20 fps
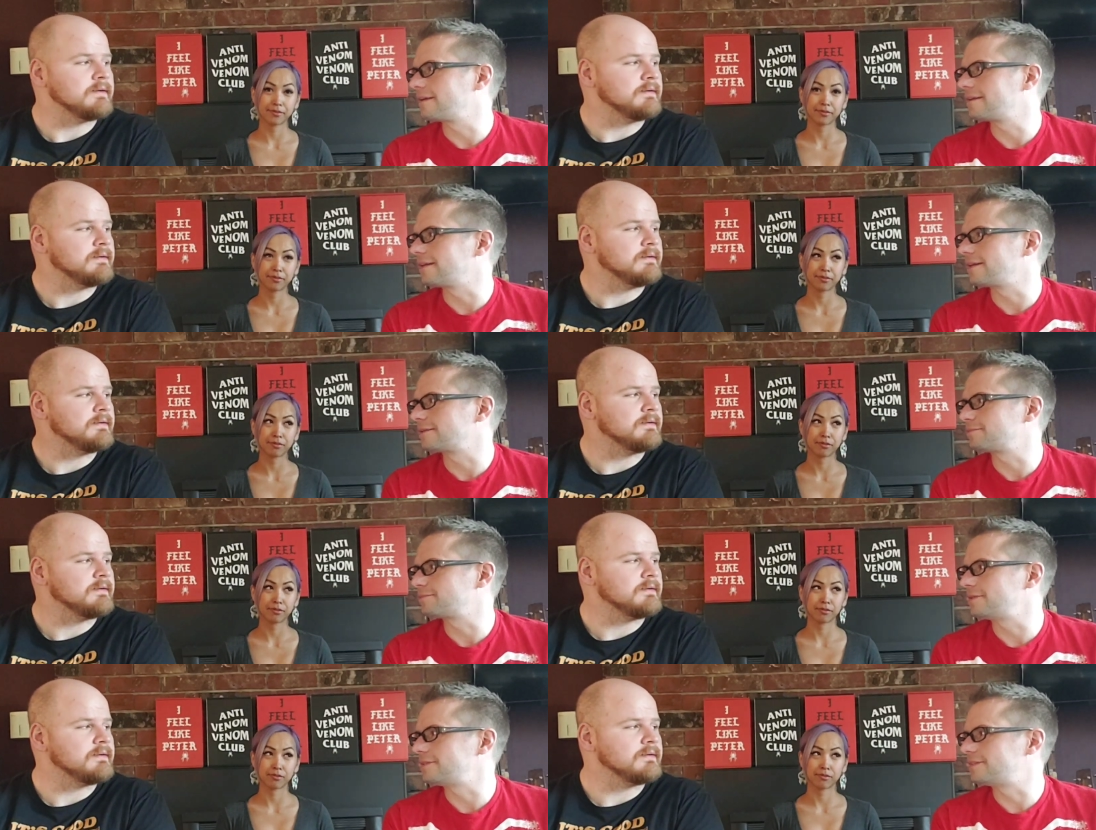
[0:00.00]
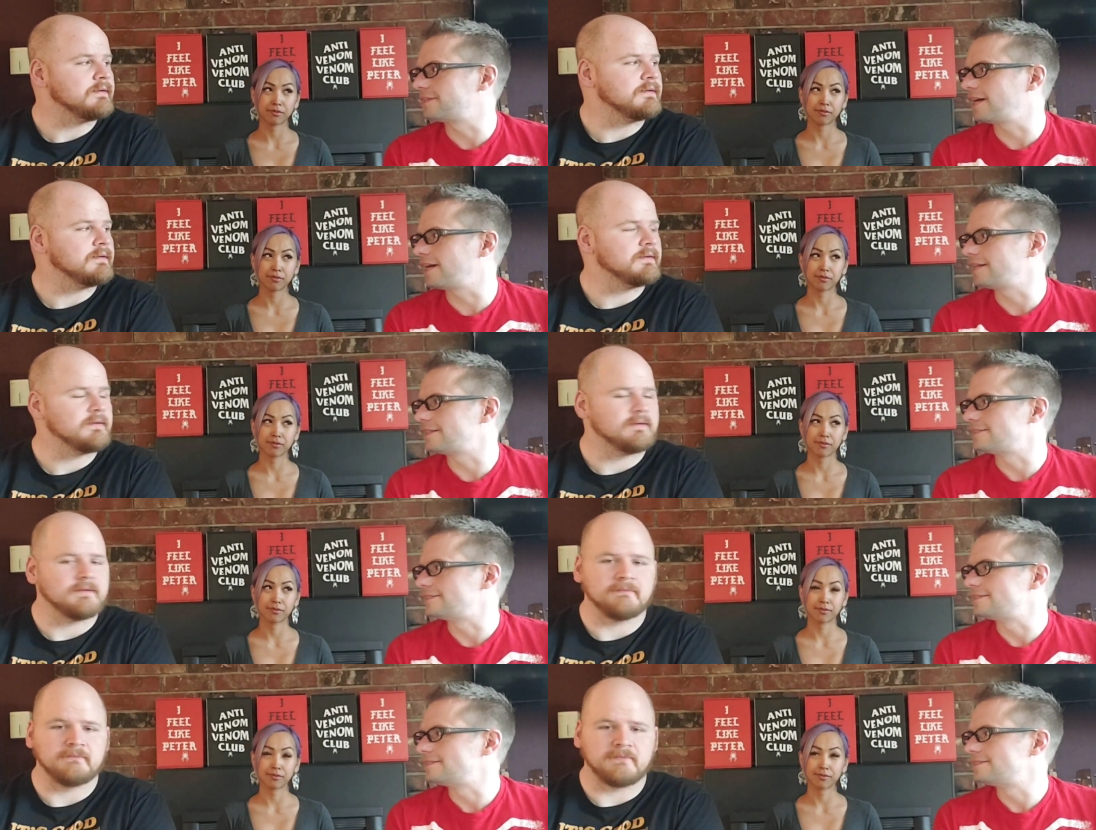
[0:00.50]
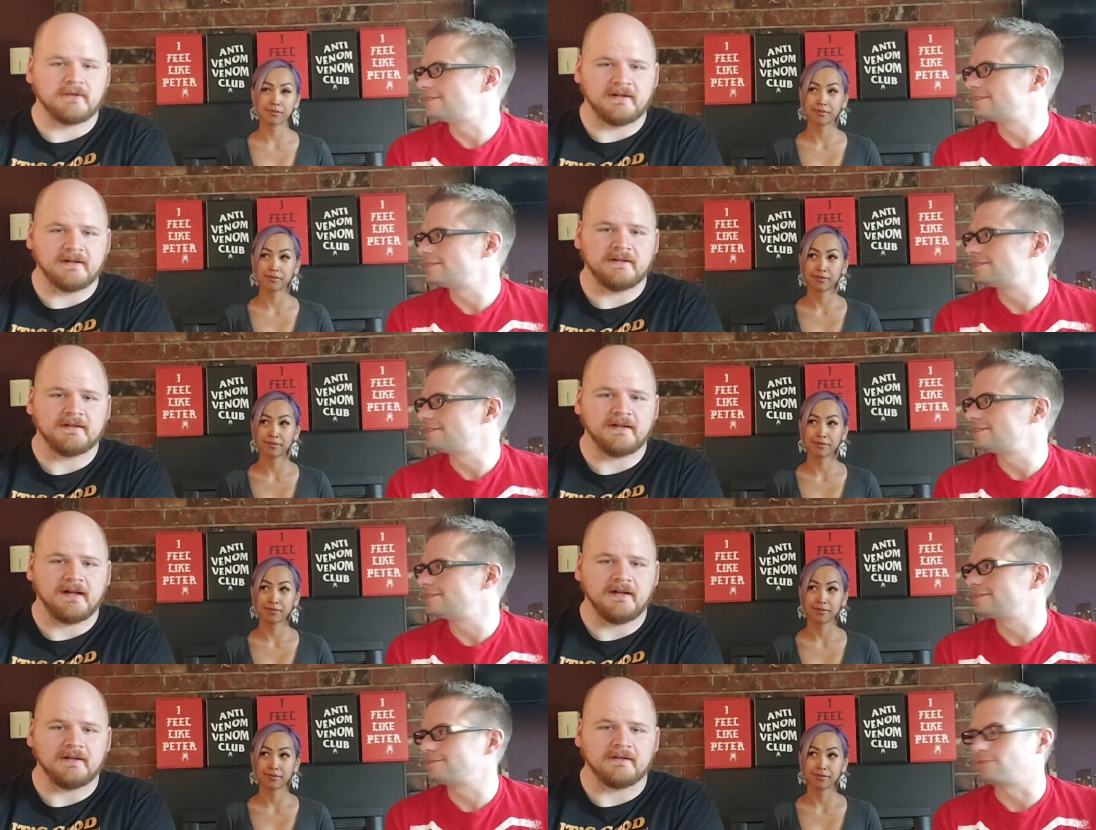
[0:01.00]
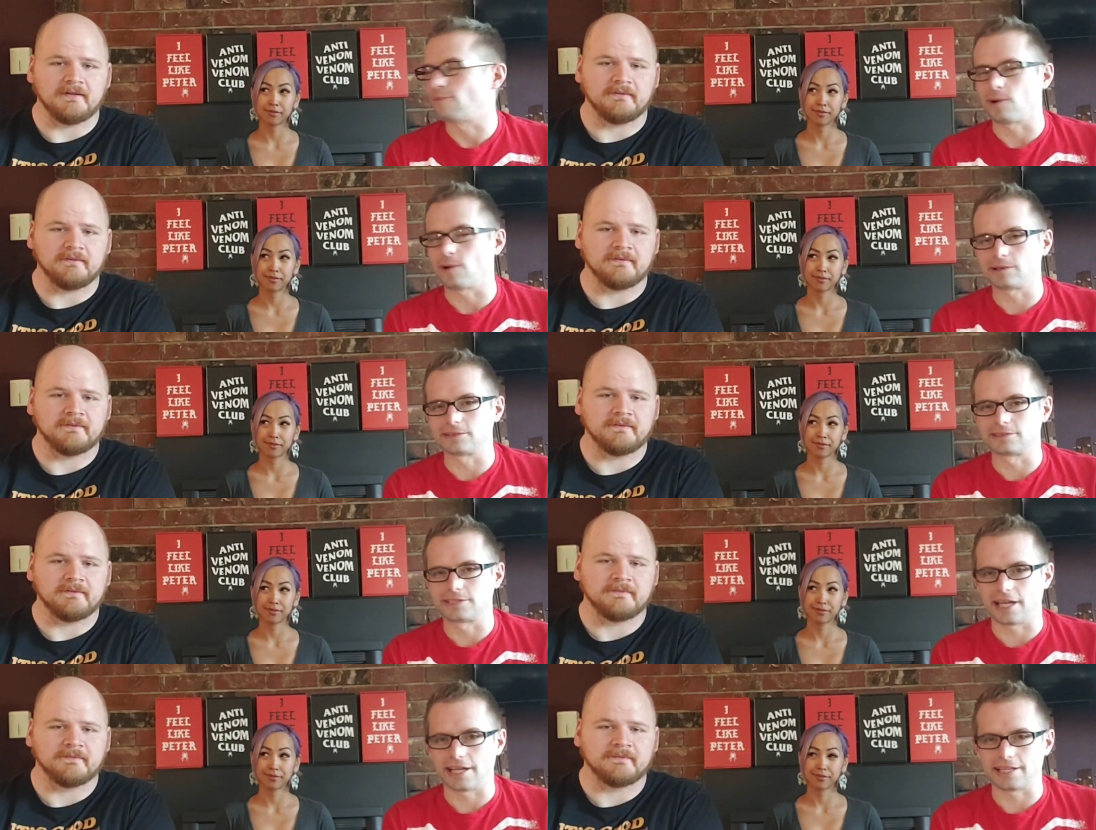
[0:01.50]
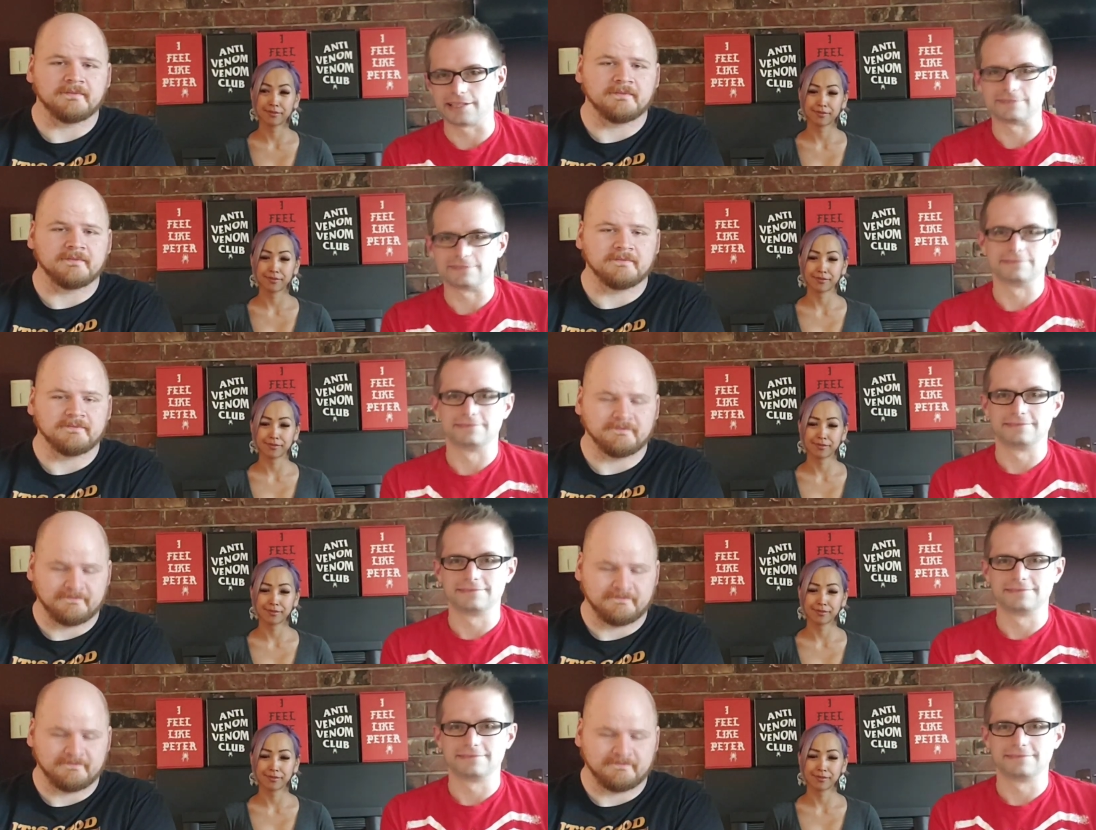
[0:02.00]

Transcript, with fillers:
Speaker 1: That's pretty tight. Pretty tight. Watertight.